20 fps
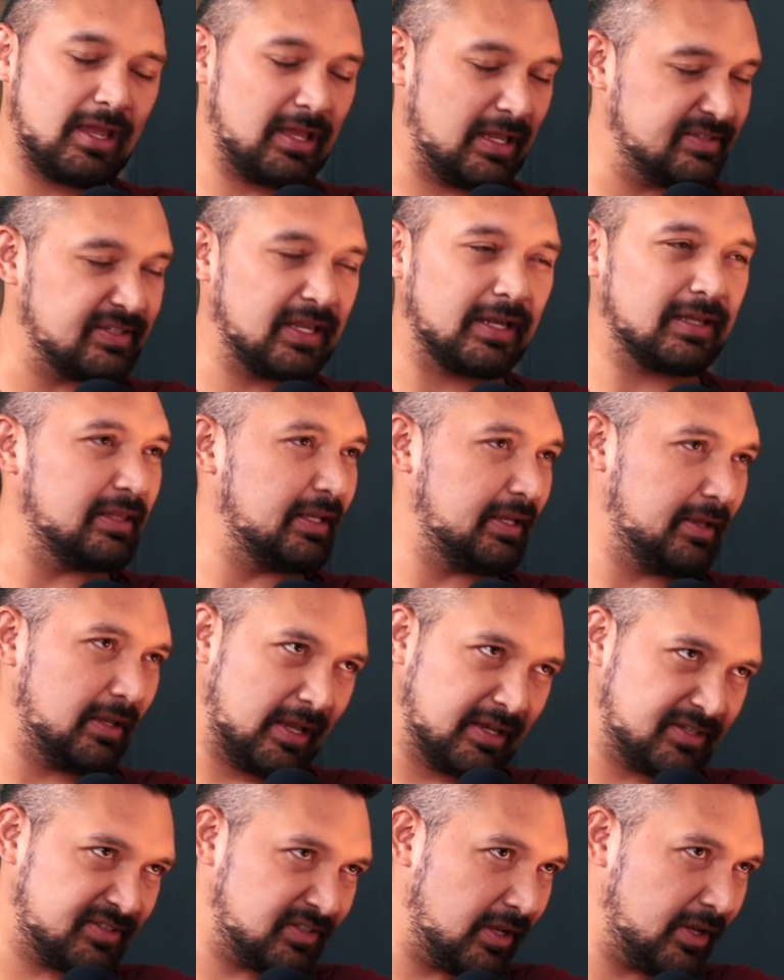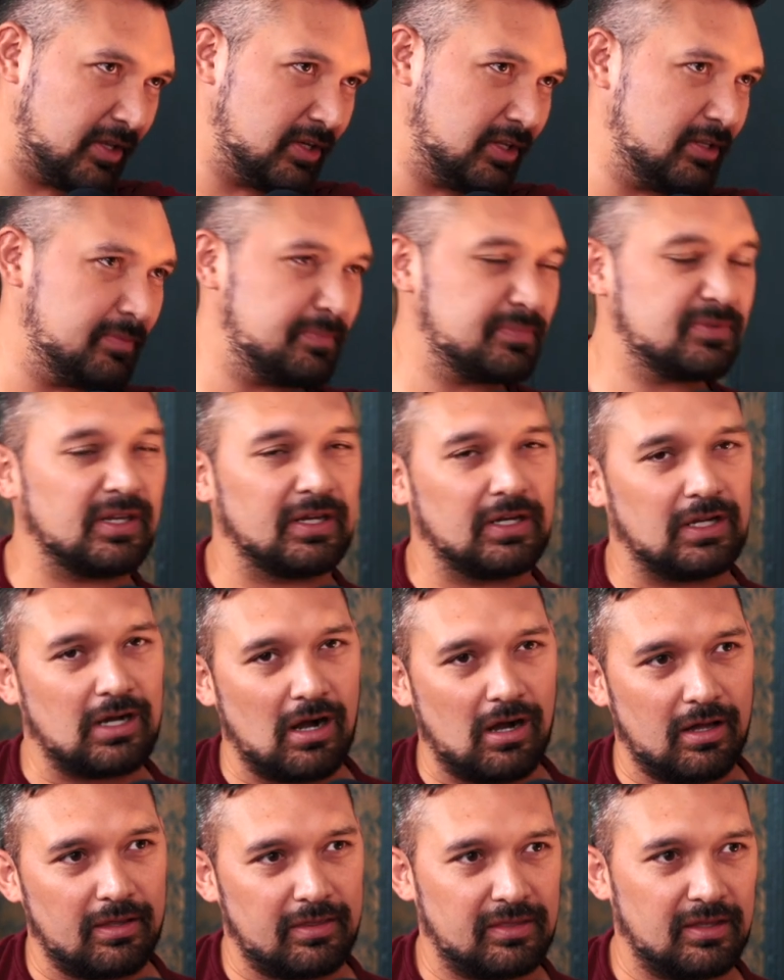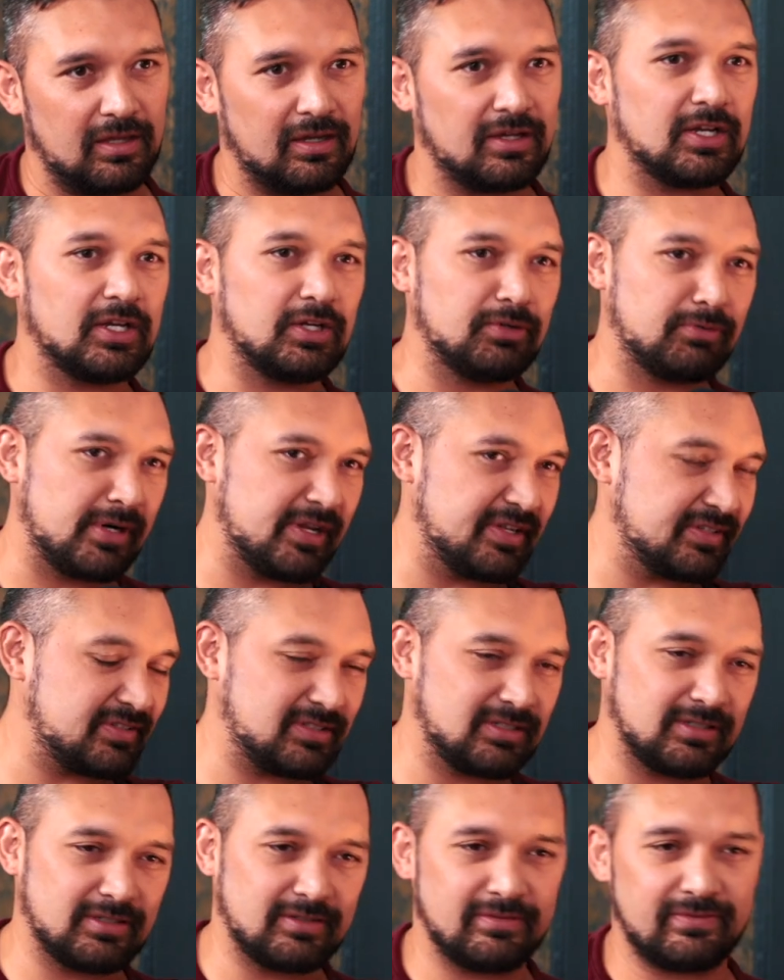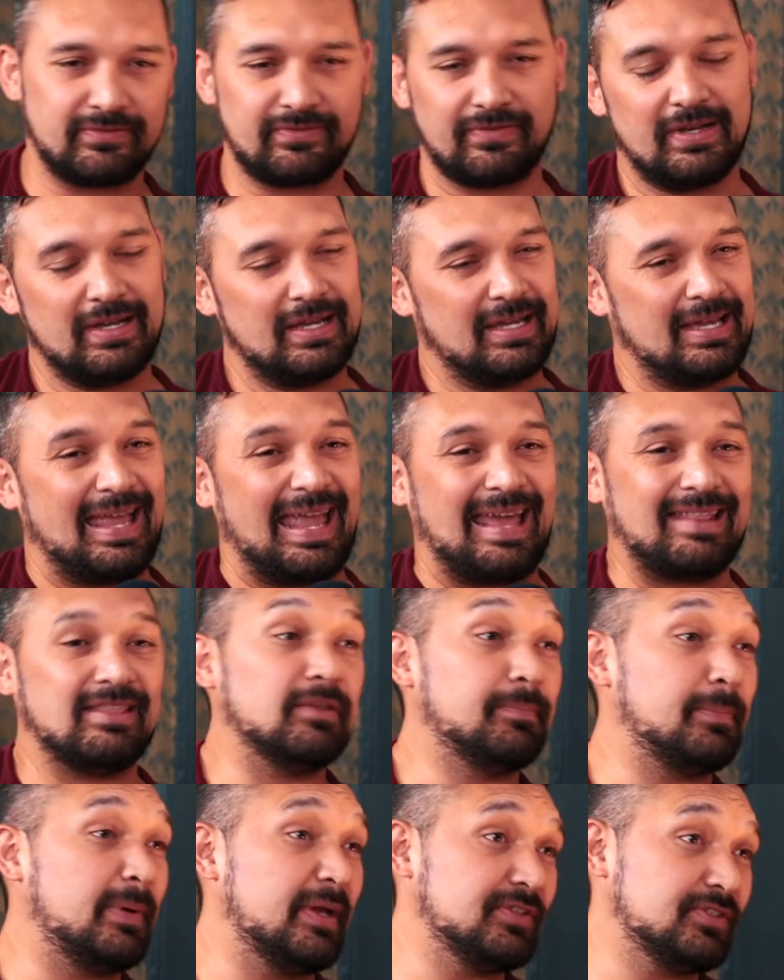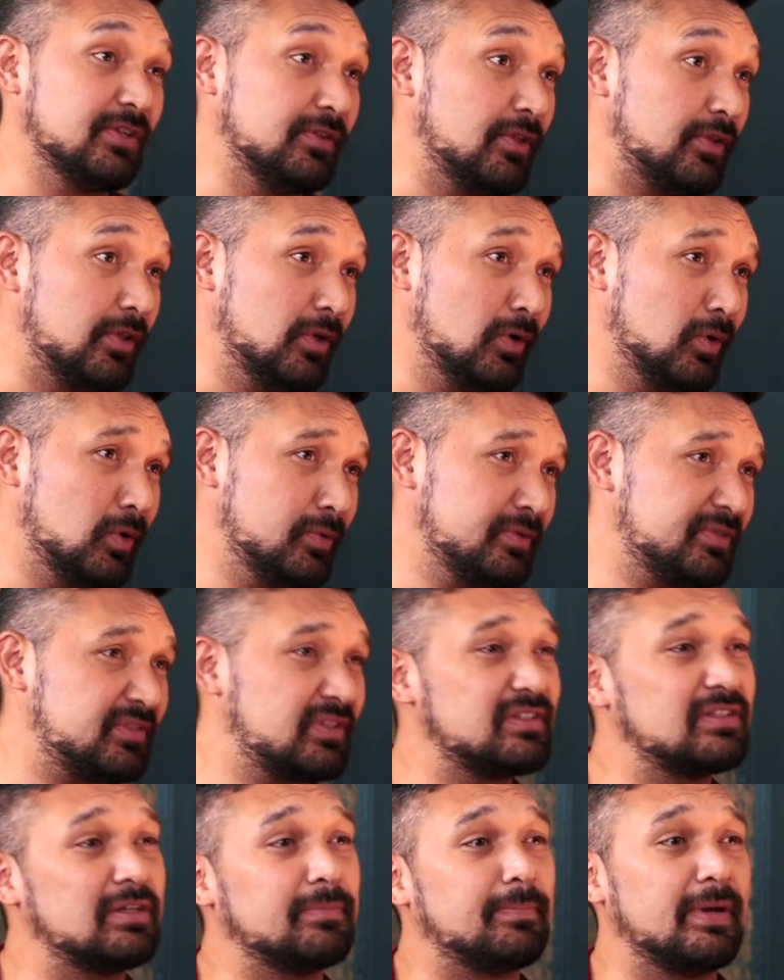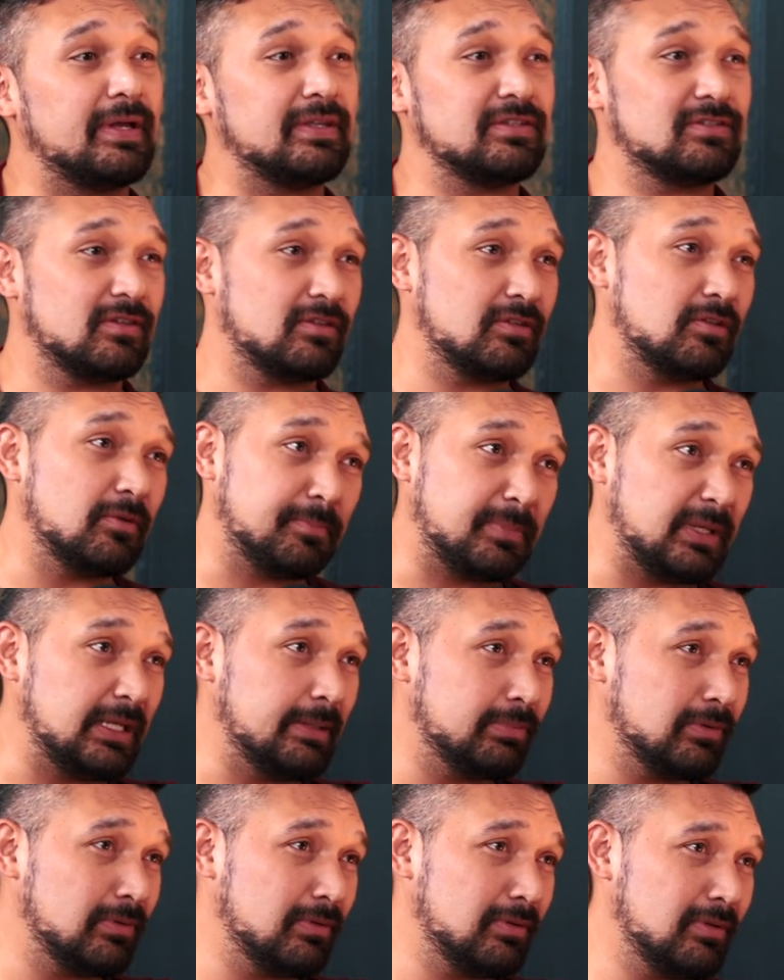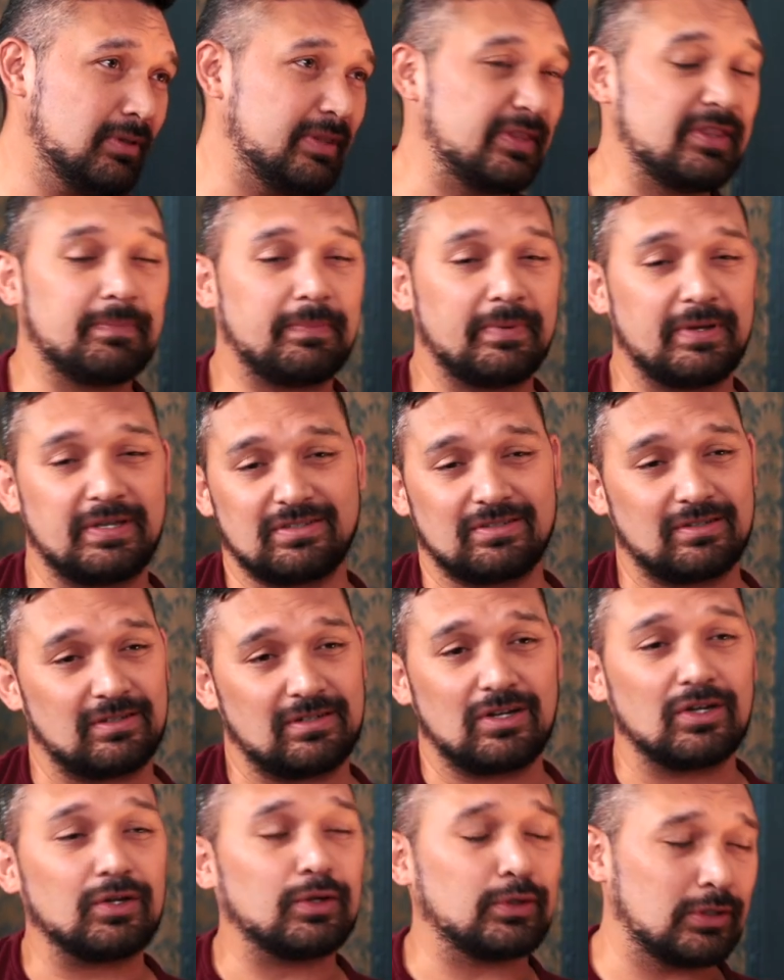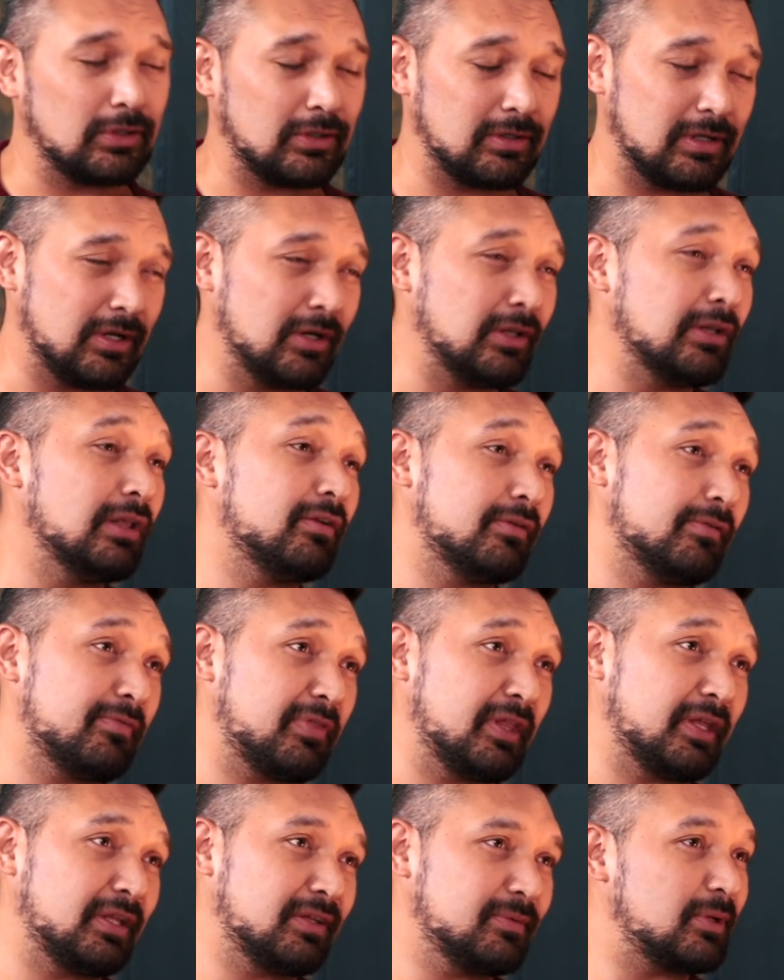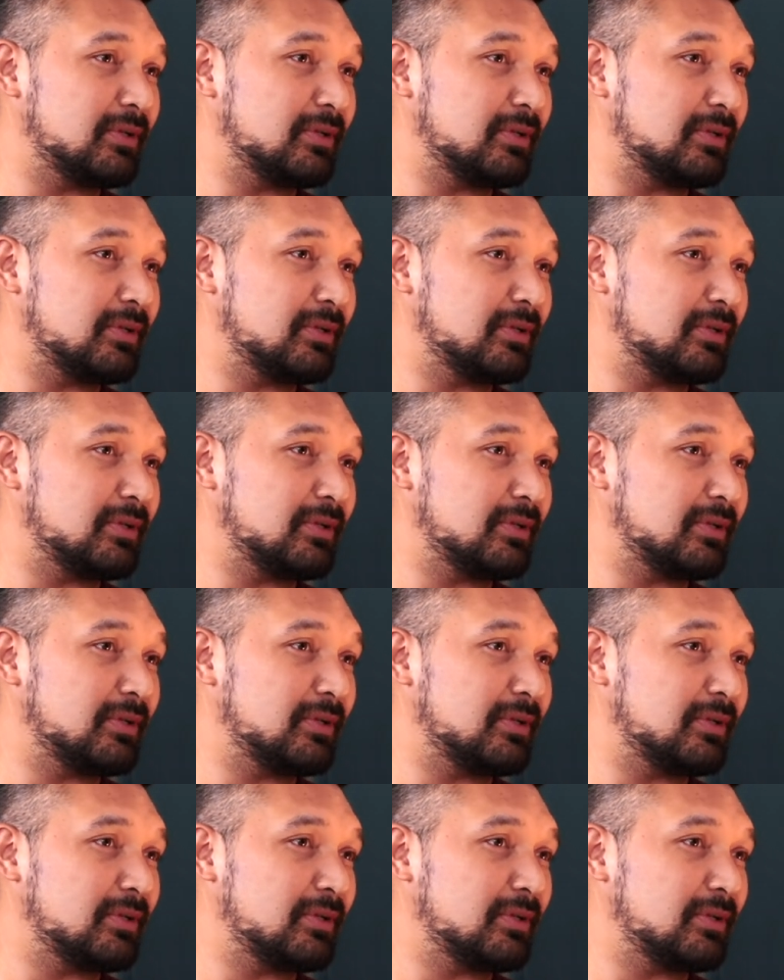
Exactly. Excited, okay. psychotic, aggressive it depends on the dose, it depends on the people, it depends on, on a, a lot of things.